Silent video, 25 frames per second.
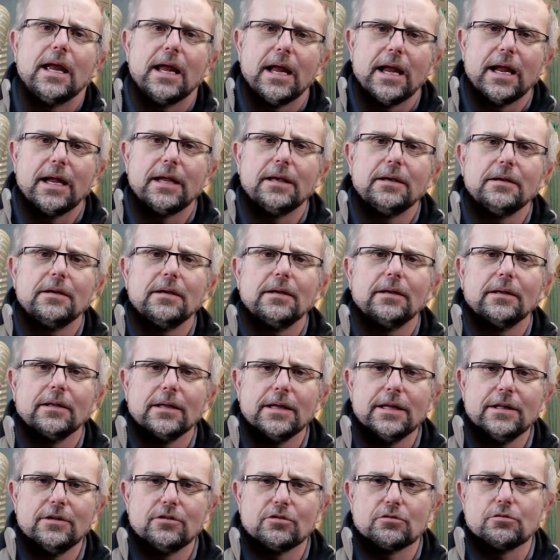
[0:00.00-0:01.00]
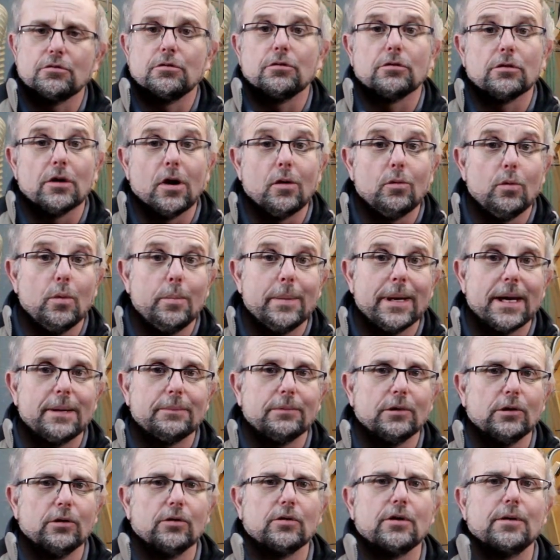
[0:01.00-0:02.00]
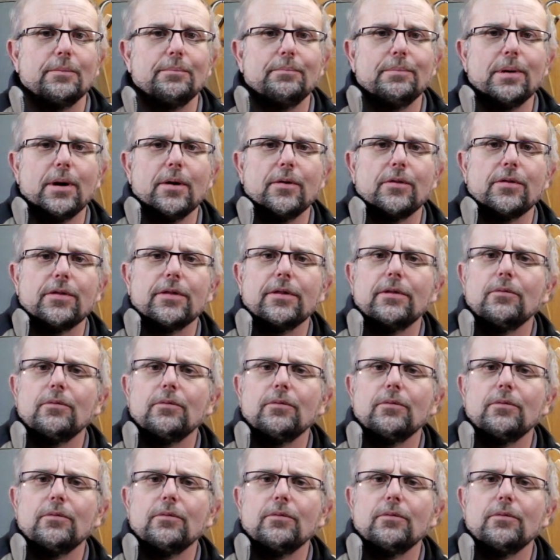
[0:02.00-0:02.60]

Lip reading: and lead screw, so we'll be able to look at both.